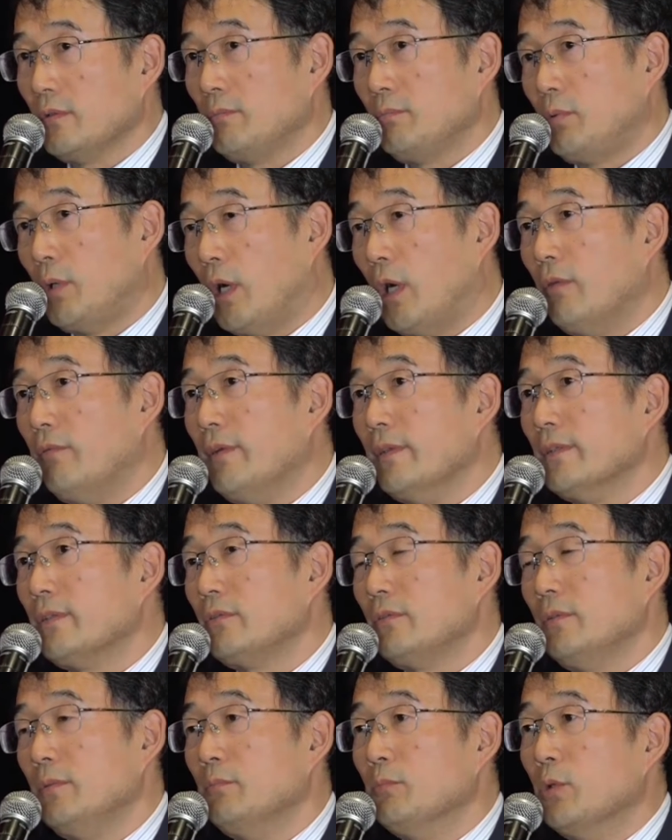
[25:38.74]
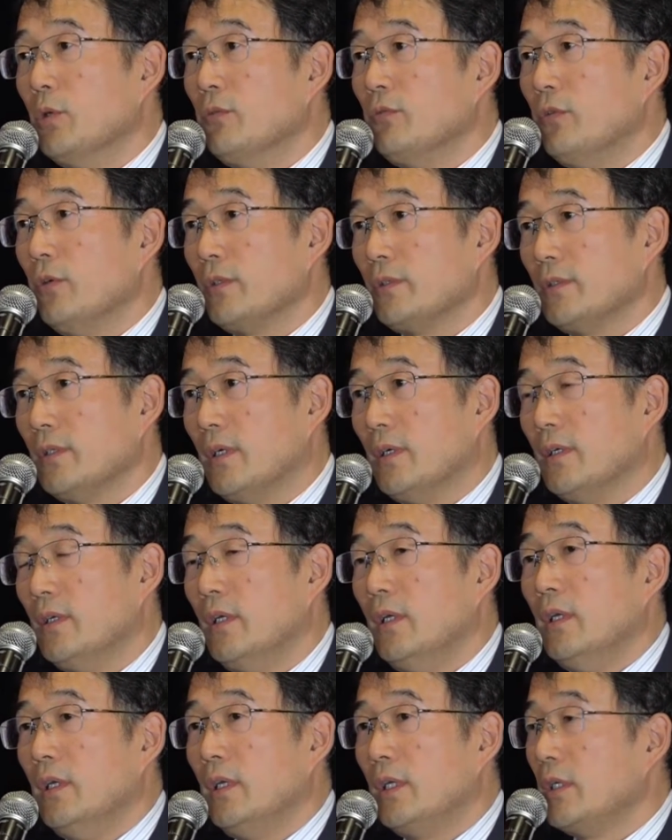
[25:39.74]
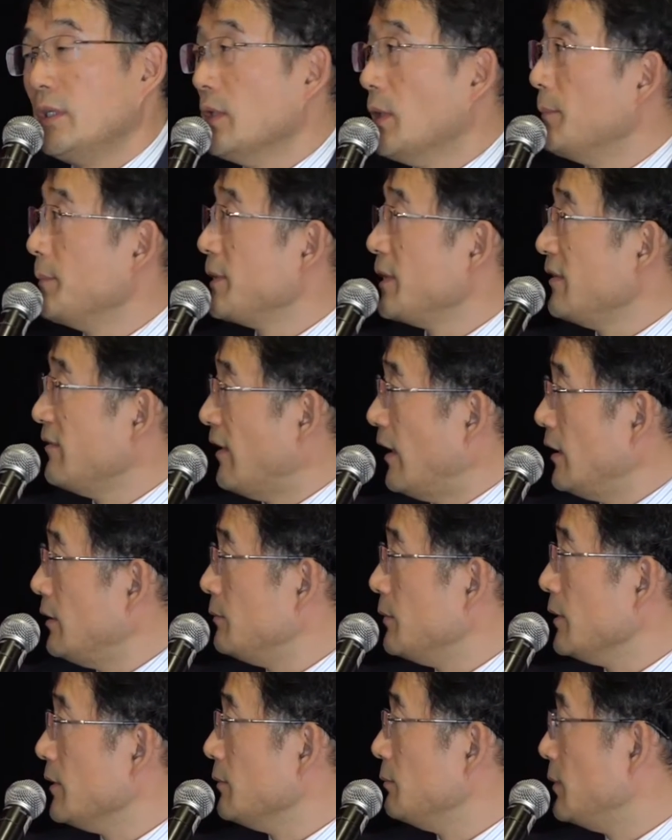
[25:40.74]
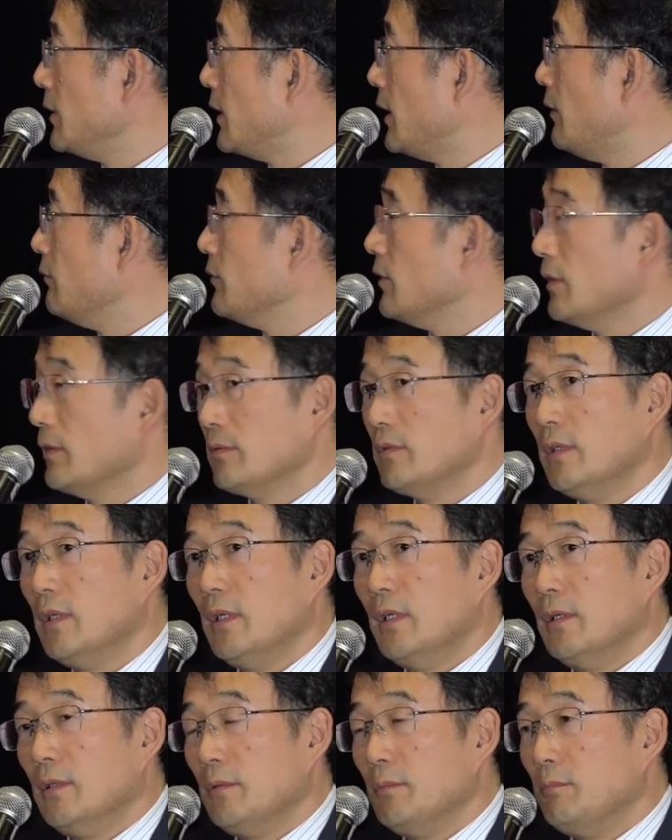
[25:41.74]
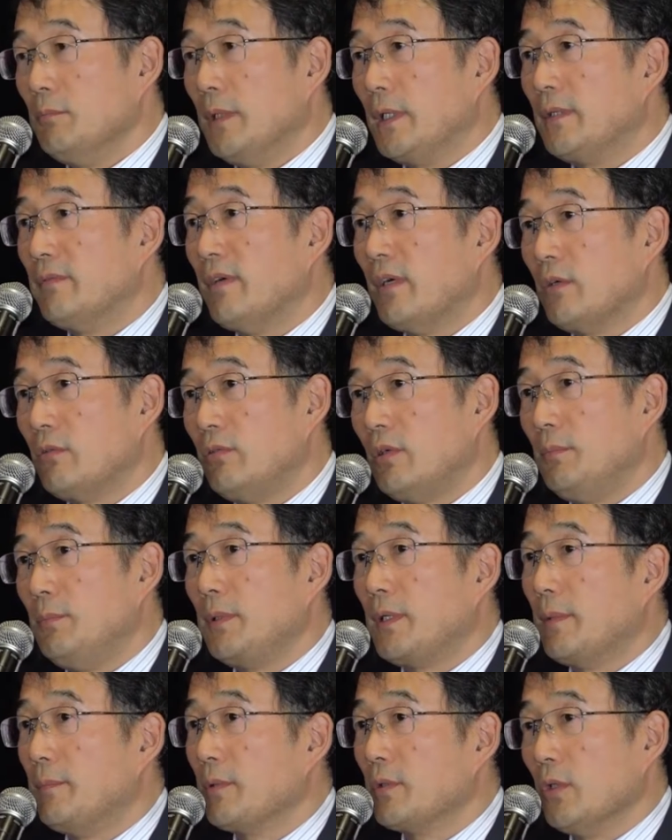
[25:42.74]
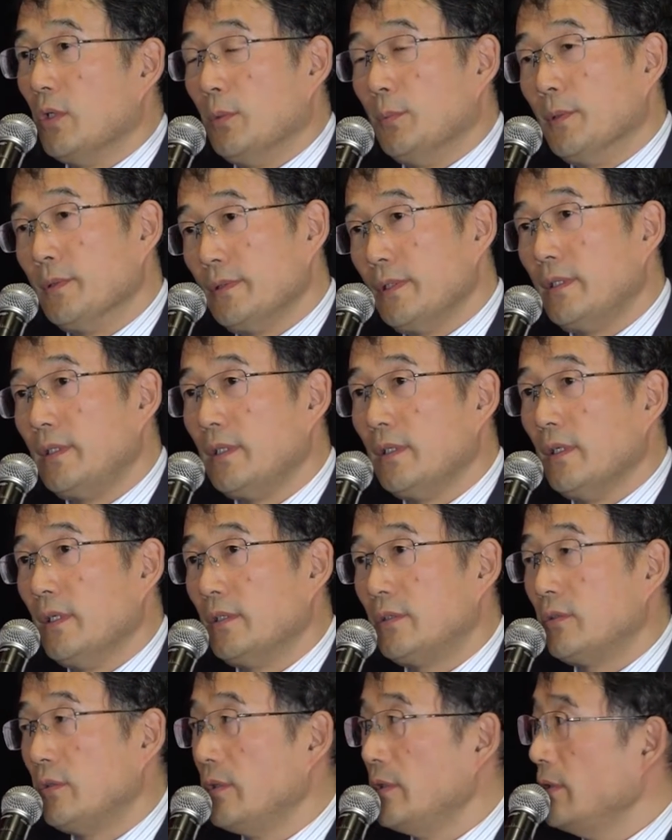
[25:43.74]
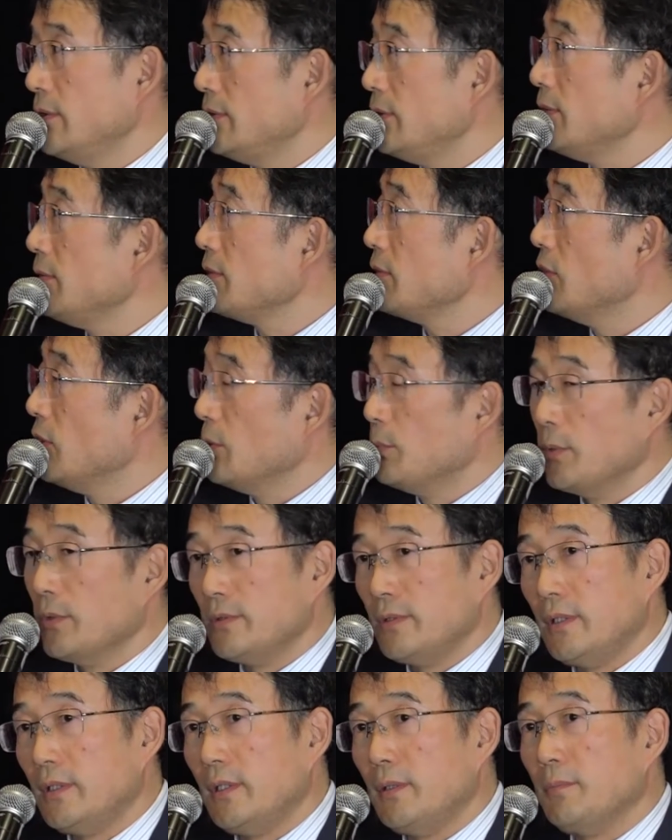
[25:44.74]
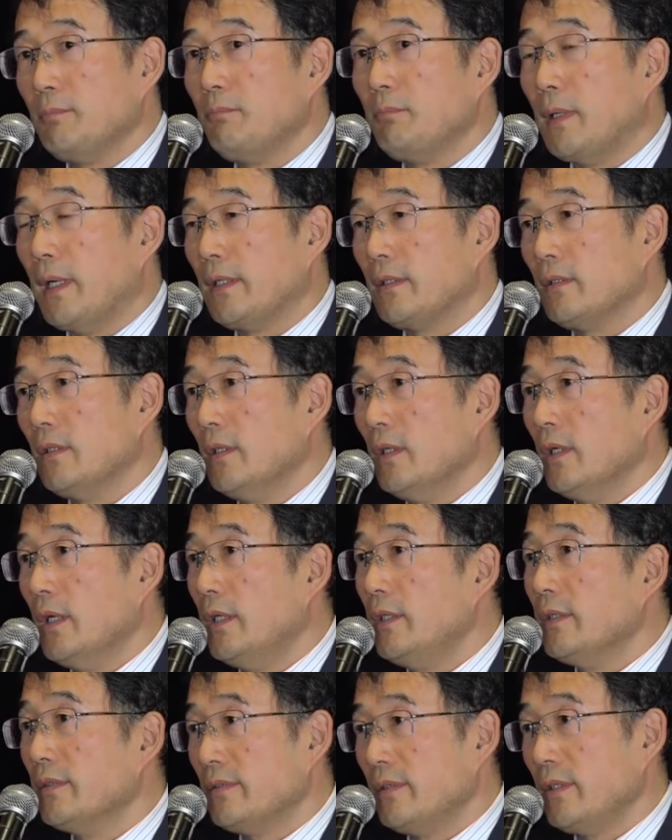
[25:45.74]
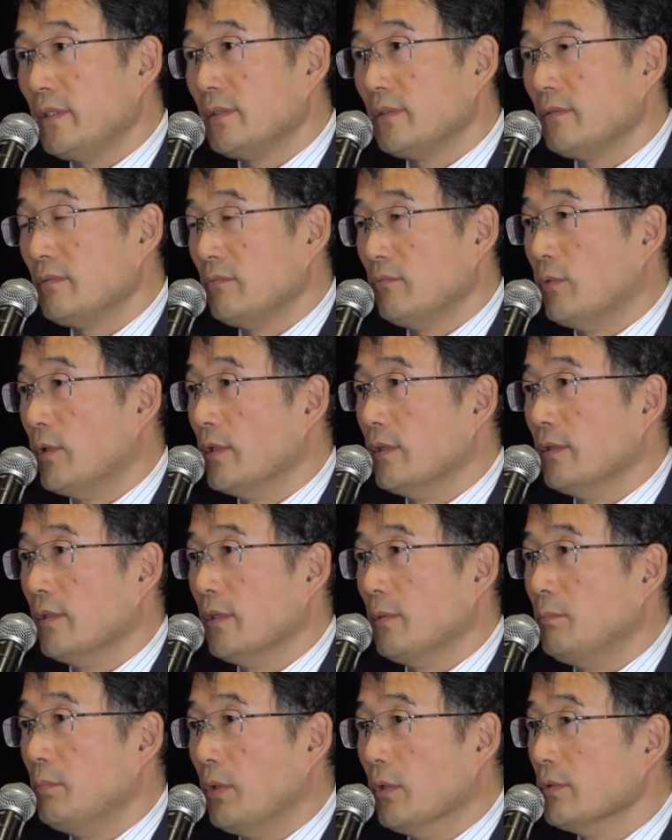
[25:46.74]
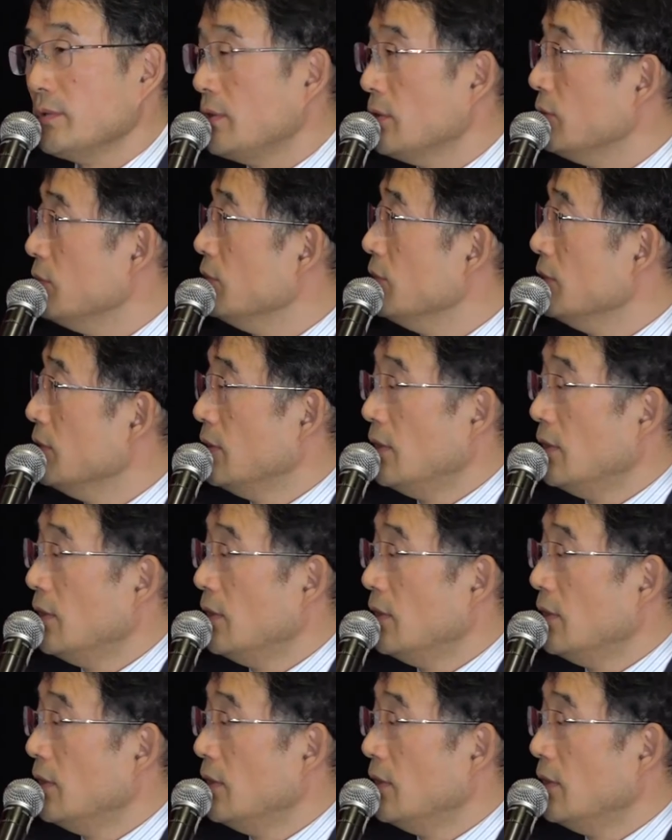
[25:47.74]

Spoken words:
province should be more focused on economic development, make Vancouver become a global city. Actually, it's a global city back '86 when the postal